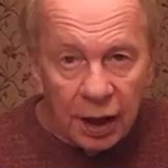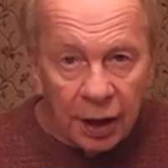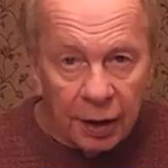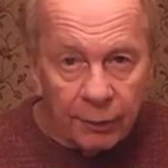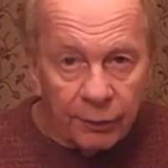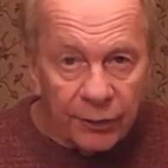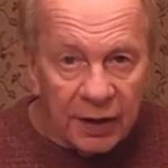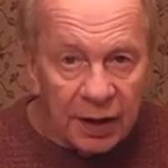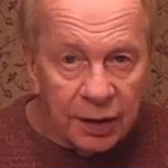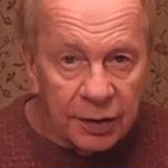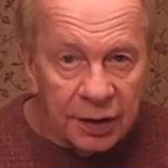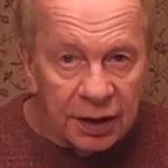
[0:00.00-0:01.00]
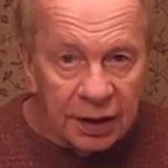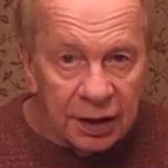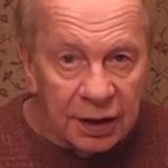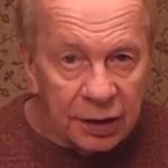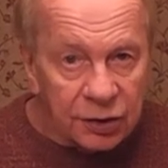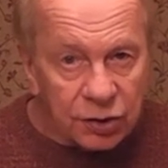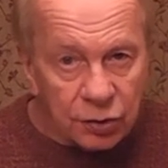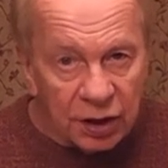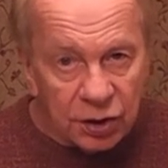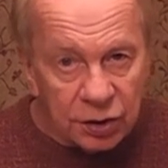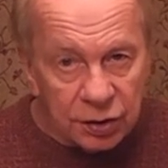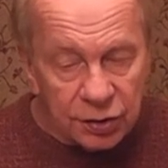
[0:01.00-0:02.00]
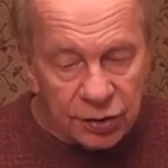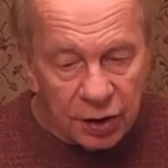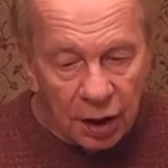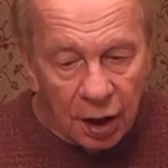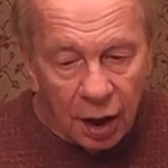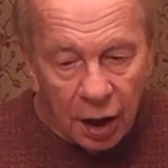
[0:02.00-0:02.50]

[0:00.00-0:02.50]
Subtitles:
the illustrations